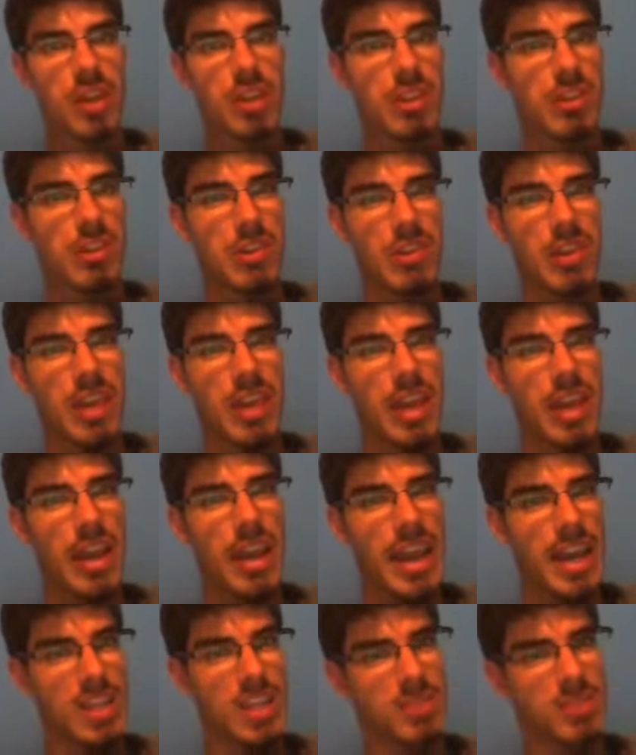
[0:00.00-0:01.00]
other
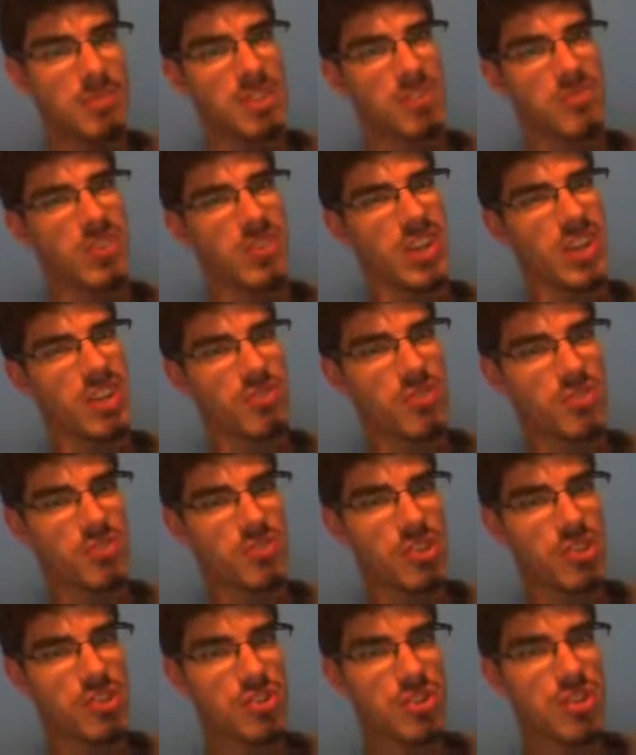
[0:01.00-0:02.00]
aspects of our
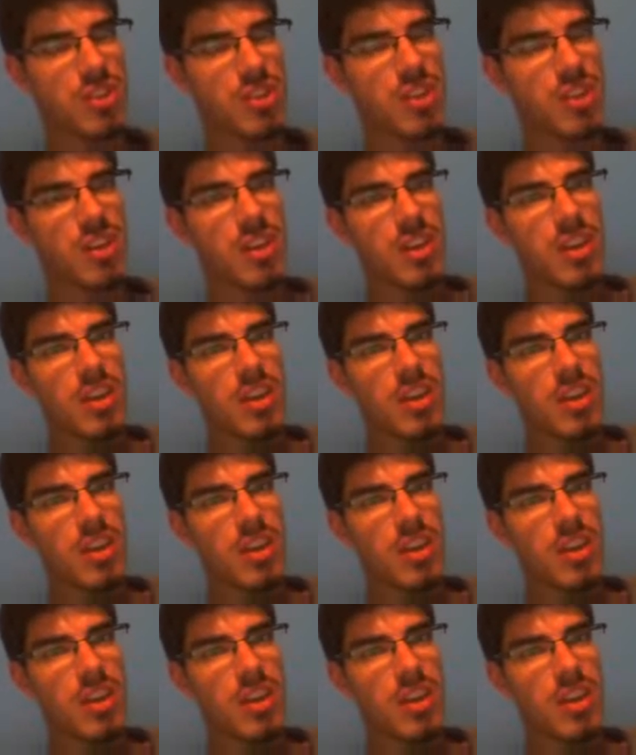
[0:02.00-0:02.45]
infrastructure.